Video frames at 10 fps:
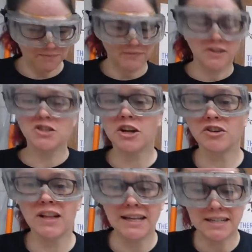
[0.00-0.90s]
the general
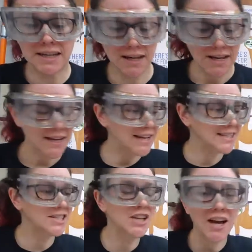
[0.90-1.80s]
idea.
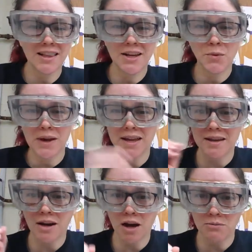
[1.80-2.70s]
It's not like weighing an
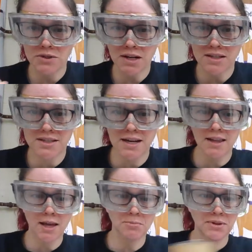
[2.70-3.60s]
object. It's not
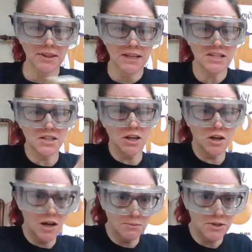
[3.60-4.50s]
like placing an
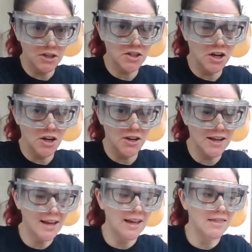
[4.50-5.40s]
object on
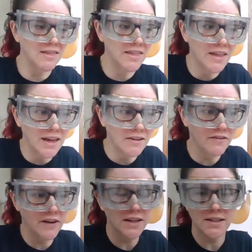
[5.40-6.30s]
and then
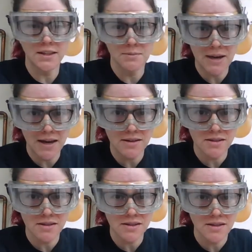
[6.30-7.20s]
finding the
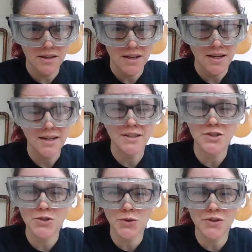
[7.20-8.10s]
mass. It's
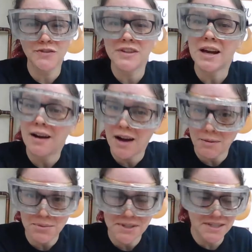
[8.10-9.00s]
sort of the
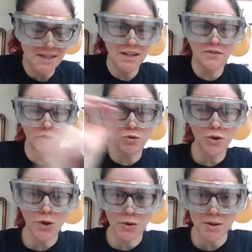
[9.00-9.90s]
opposite. If you
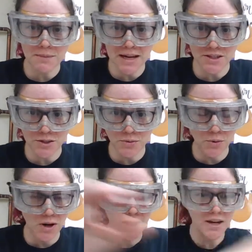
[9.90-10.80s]
know the mass you
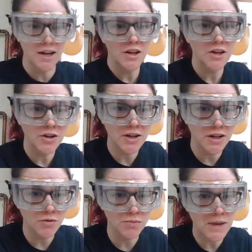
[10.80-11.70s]
want, you're going
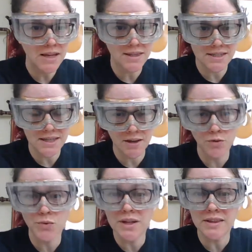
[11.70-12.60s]
to make the scale
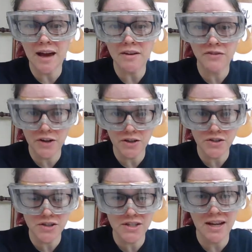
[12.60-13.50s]
read that
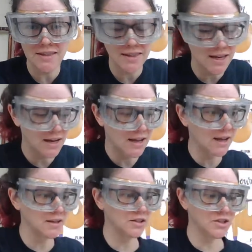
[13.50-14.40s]
first and then
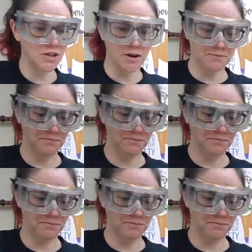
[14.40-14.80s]
add. So,